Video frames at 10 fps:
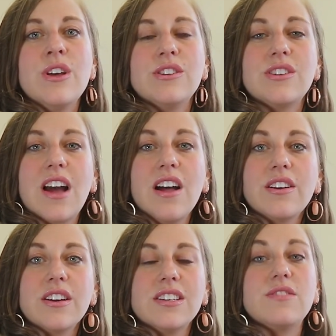So
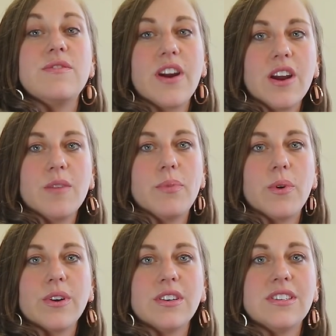color is very
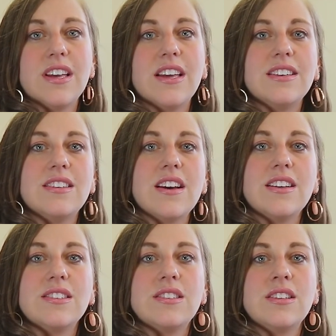important and
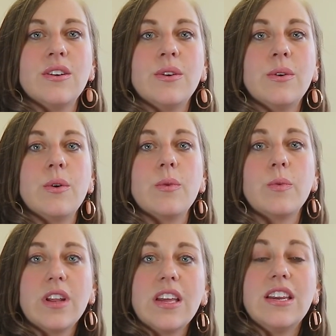does
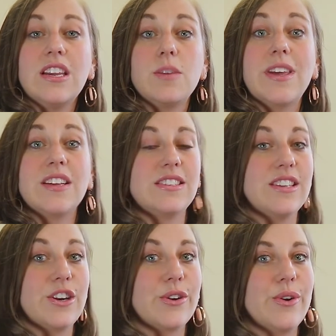really need to be
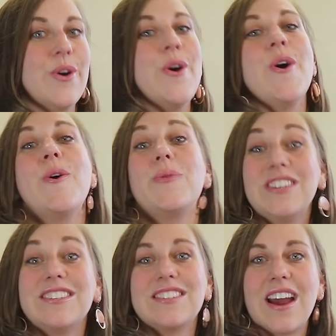considered when
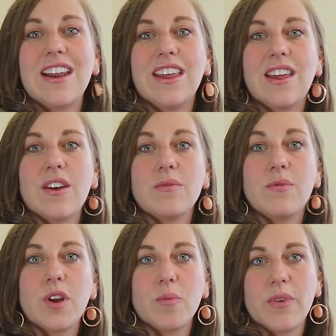designing
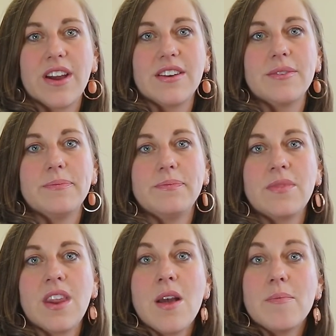for your brand.
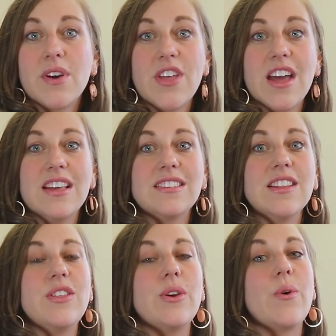But that
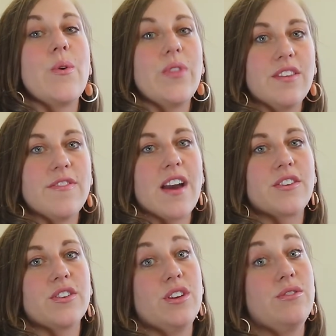isn't the only factor you